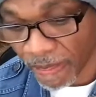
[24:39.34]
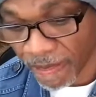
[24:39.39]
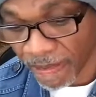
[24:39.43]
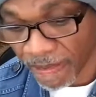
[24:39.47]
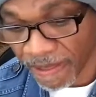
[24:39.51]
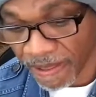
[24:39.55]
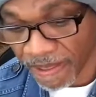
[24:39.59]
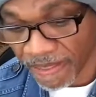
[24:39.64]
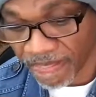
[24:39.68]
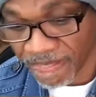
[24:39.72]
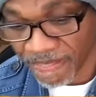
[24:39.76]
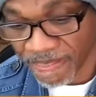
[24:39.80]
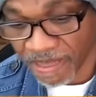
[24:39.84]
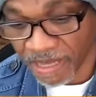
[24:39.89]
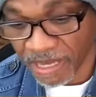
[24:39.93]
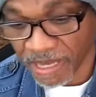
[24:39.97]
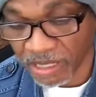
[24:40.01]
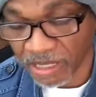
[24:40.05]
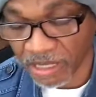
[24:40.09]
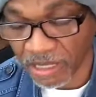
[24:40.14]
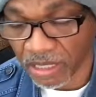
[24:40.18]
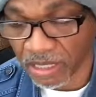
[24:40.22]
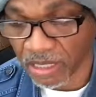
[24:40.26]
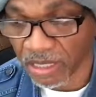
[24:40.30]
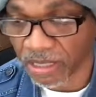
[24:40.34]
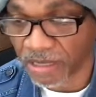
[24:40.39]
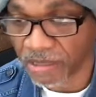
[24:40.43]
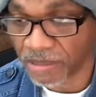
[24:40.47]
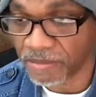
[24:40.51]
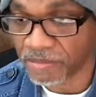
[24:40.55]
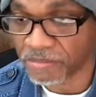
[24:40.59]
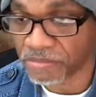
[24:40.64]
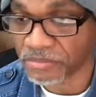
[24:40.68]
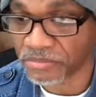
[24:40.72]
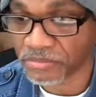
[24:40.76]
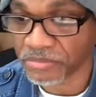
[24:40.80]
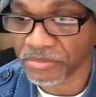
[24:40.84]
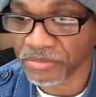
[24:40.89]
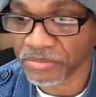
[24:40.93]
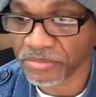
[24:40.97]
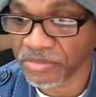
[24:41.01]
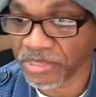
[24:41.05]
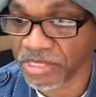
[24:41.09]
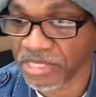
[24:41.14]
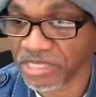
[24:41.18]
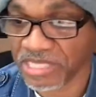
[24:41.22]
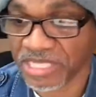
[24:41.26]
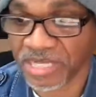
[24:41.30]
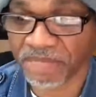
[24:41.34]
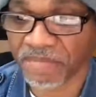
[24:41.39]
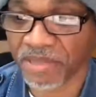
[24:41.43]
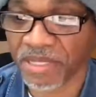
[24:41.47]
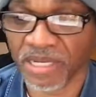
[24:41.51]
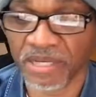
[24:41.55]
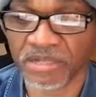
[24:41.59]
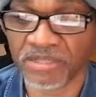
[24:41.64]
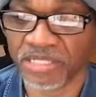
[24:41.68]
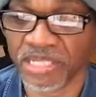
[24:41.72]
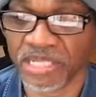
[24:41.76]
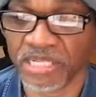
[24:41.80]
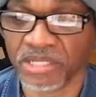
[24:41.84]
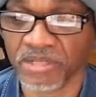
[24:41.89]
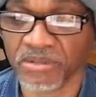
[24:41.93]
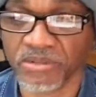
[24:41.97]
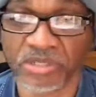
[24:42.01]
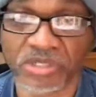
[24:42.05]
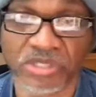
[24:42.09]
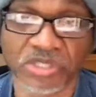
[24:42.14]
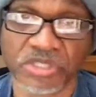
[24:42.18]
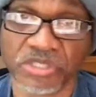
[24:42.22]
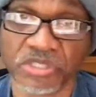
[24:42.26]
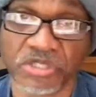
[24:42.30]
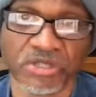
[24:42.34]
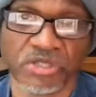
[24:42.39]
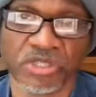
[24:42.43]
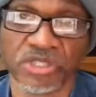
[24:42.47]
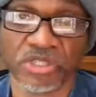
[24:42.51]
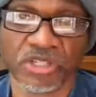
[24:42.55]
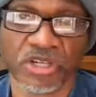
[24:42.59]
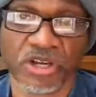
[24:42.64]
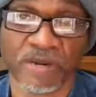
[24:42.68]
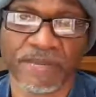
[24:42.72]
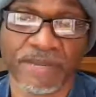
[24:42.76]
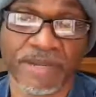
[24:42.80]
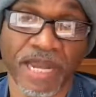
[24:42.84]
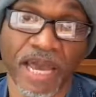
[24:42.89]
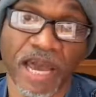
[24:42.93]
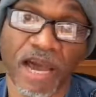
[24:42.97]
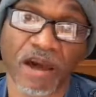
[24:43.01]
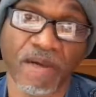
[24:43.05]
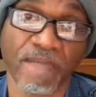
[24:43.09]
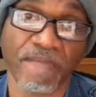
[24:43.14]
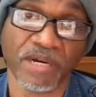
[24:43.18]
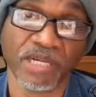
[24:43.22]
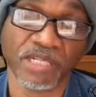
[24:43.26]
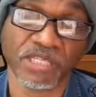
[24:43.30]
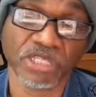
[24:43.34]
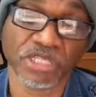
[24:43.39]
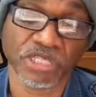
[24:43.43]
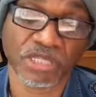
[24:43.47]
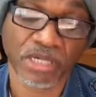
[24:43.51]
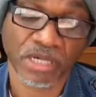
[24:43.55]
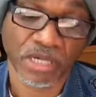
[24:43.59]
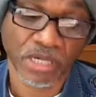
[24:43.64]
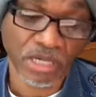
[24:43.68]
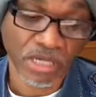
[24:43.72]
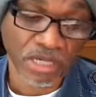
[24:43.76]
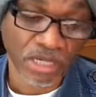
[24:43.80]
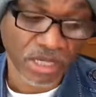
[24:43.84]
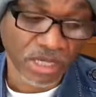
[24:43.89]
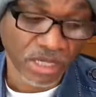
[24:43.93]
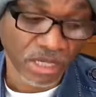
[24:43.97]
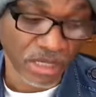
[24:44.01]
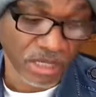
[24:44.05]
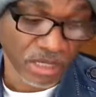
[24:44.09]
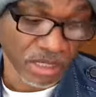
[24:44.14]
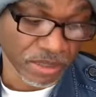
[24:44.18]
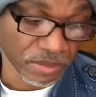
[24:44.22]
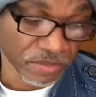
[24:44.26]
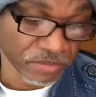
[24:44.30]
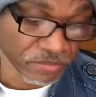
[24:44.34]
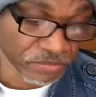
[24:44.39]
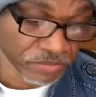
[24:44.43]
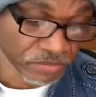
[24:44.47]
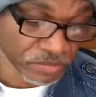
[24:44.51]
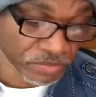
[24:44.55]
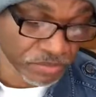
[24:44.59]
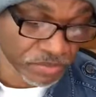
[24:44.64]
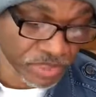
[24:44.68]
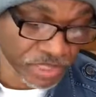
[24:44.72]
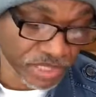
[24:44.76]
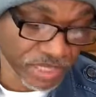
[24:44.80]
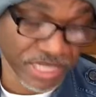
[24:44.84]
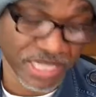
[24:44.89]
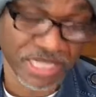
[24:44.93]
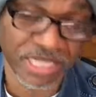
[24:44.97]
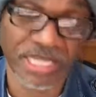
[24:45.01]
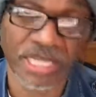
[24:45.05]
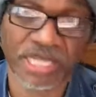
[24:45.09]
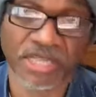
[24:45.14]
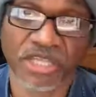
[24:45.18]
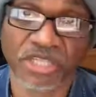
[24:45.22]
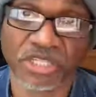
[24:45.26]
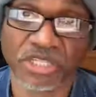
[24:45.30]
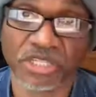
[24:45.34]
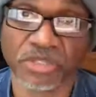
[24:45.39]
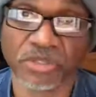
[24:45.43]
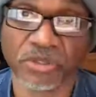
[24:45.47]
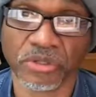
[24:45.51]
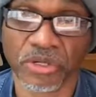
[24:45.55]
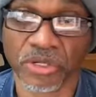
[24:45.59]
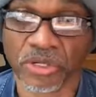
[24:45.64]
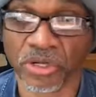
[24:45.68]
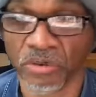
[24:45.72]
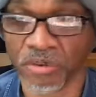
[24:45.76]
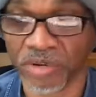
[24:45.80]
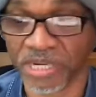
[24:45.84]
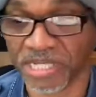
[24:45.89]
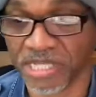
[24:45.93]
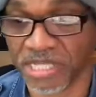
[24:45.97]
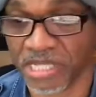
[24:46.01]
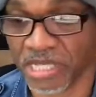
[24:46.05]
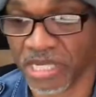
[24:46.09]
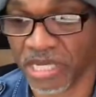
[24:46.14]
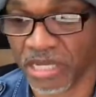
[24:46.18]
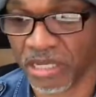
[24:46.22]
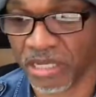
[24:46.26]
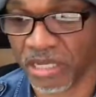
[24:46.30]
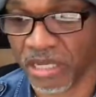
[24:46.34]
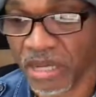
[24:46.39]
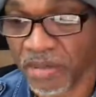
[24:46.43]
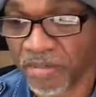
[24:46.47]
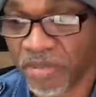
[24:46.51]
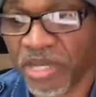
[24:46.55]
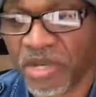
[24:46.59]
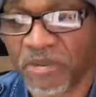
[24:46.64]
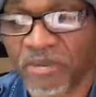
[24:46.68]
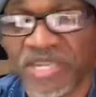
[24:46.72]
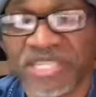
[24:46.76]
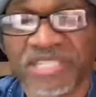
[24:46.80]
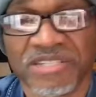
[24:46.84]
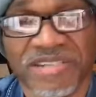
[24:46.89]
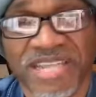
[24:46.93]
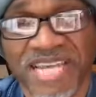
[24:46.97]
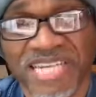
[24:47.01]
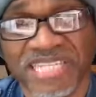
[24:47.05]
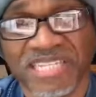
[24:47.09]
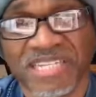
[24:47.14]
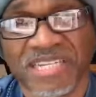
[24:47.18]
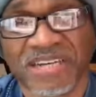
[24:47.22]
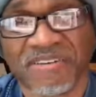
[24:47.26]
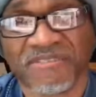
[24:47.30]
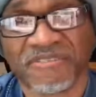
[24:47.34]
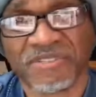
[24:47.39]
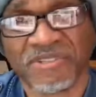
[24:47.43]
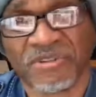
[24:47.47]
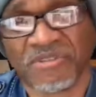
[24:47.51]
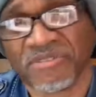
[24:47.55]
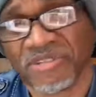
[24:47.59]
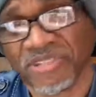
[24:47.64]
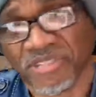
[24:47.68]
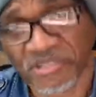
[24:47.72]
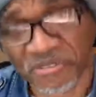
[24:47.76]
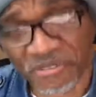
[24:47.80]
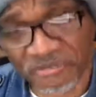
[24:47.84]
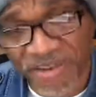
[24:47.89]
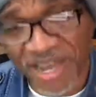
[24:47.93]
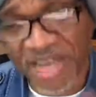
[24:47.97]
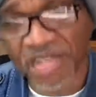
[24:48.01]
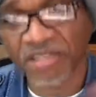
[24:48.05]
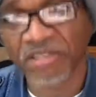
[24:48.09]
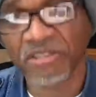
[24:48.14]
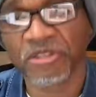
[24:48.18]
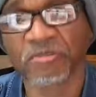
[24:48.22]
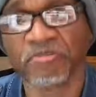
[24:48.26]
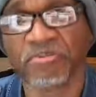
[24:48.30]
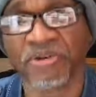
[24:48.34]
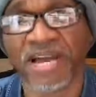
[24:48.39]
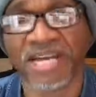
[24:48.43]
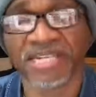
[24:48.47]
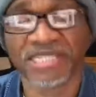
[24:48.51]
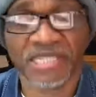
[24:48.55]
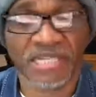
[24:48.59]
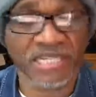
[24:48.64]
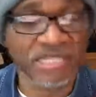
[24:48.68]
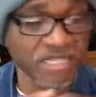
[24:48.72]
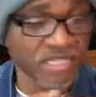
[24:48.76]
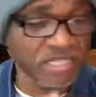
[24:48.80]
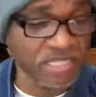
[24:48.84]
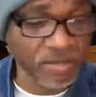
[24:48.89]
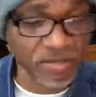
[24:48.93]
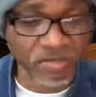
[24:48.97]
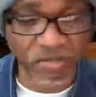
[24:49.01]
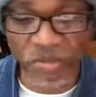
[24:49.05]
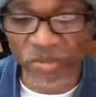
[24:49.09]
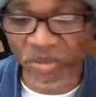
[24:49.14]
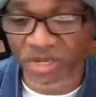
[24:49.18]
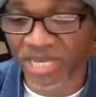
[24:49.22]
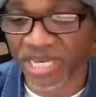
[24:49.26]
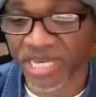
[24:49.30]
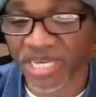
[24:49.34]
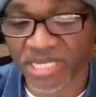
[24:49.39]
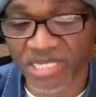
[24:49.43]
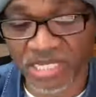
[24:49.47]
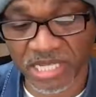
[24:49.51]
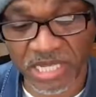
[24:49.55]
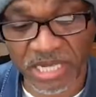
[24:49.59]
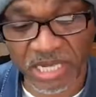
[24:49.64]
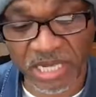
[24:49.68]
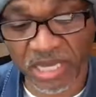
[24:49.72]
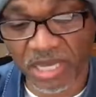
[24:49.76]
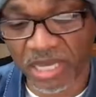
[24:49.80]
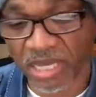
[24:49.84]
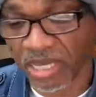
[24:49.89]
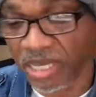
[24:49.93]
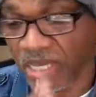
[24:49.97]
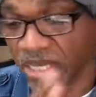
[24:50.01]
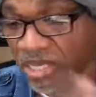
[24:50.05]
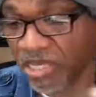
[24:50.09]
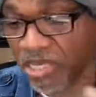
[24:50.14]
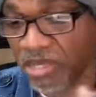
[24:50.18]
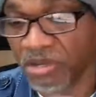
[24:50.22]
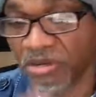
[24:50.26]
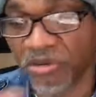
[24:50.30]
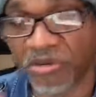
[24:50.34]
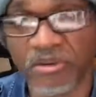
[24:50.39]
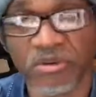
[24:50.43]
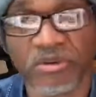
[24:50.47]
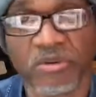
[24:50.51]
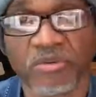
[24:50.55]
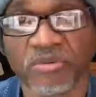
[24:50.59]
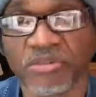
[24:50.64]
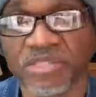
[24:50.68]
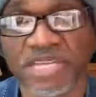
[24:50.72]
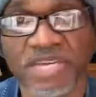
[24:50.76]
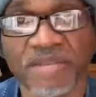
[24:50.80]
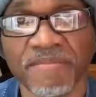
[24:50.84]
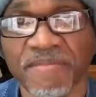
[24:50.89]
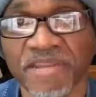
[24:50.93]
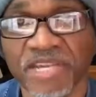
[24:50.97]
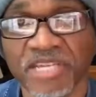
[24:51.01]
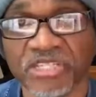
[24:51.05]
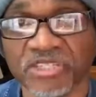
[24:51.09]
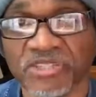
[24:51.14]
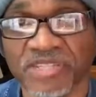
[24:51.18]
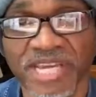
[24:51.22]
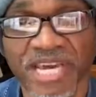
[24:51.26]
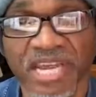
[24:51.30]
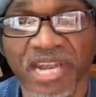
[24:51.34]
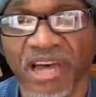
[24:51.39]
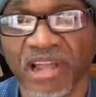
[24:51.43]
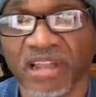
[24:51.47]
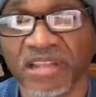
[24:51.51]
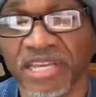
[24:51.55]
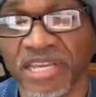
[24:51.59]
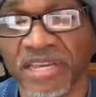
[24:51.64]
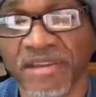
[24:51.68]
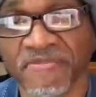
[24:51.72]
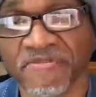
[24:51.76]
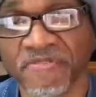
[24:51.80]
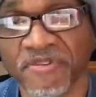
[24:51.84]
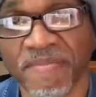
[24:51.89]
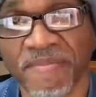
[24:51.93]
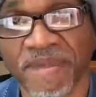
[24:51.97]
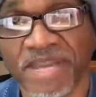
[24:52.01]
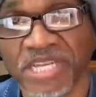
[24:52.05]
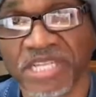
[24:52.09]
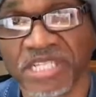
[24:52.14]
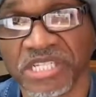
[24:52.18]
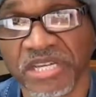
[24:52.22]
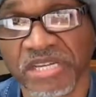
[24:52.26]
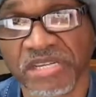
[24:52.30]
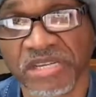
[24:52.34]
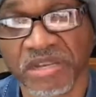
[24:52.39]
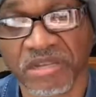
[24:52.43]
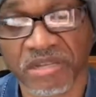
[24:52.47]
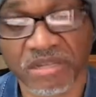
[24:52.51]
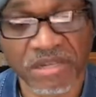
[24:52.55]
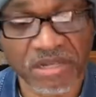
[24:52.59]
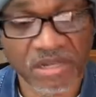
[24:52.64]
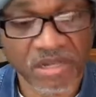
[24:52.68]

And then something else they do to determine how much they say that you're going to get. But anyway, so that's enough. So just follow the process. Simple, easy. 10 minutes, you got all the information.